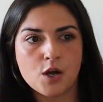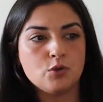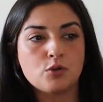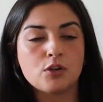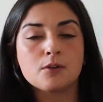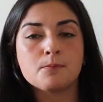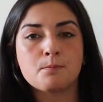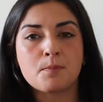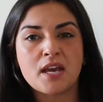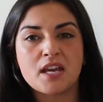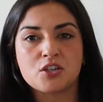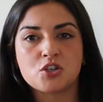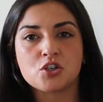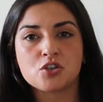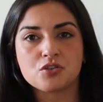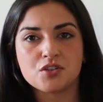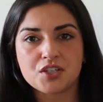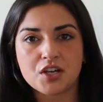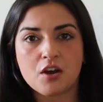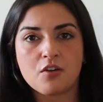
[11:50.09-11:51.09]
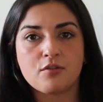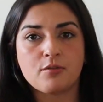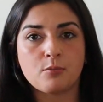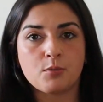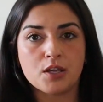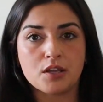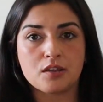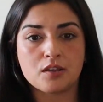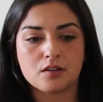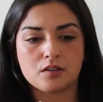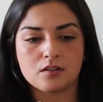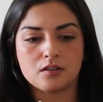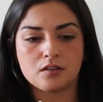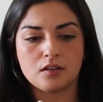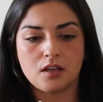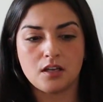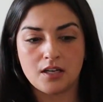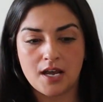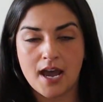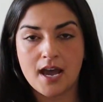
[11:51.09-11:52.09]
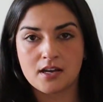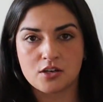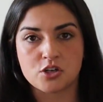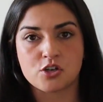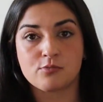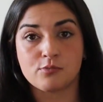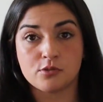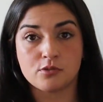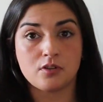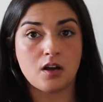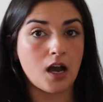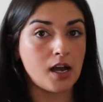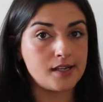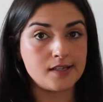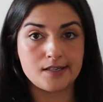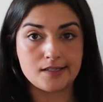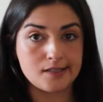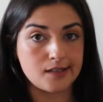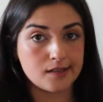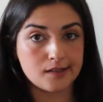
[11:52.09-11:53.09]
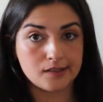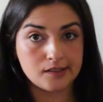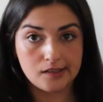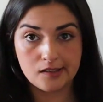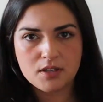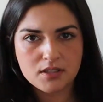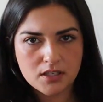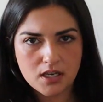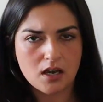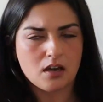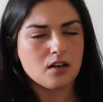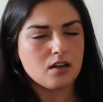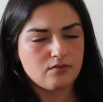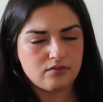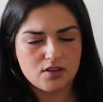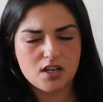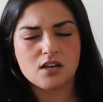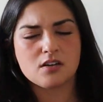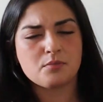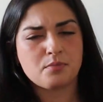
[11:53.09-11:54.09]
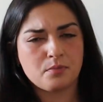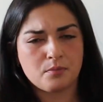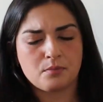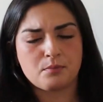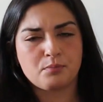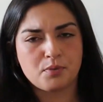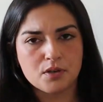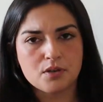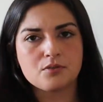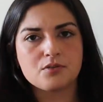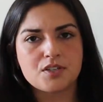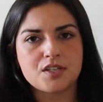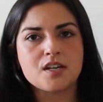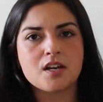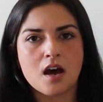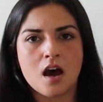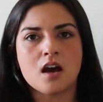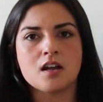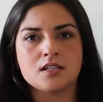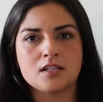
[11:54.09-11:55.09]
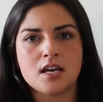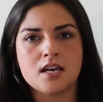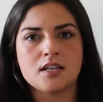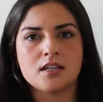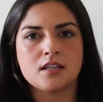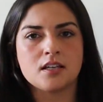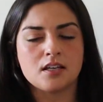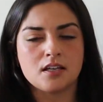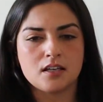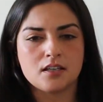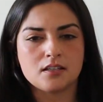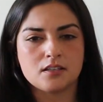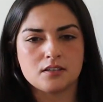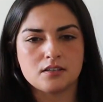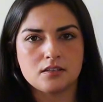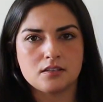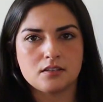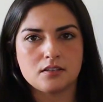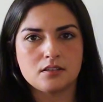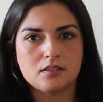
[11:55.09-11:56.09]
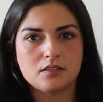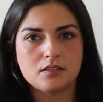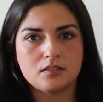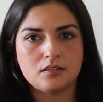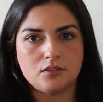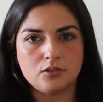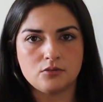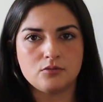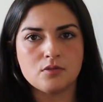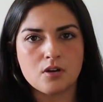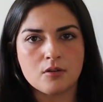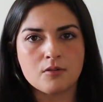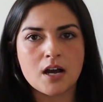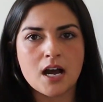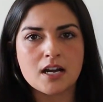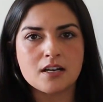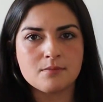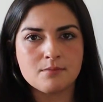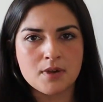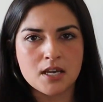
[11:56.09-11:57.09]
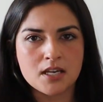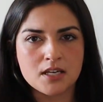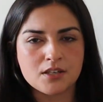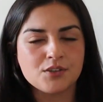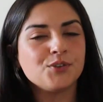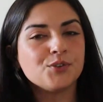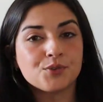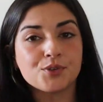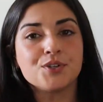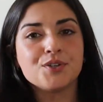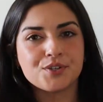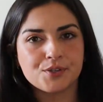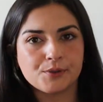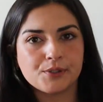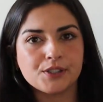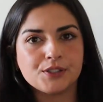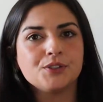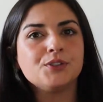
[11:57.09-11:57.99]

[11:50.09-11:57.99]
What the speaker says: You can pitch yourself with an actual idea. But yeah, if they're producing content that you know how to make, you can do it.